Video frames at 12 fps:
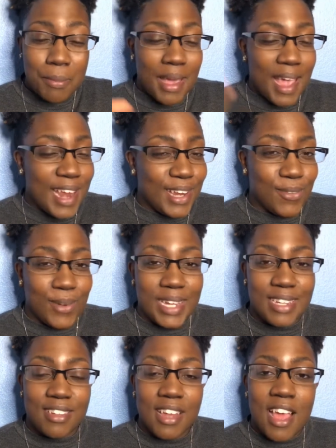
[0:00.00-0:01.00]
But
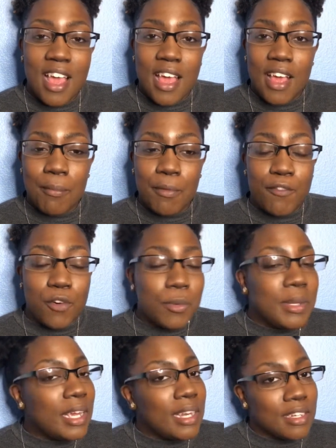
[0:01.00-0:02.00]
anyways, before
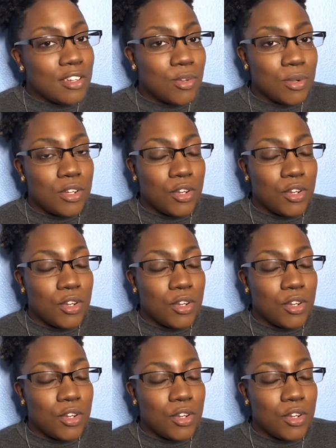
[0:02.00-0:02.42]
we get into it,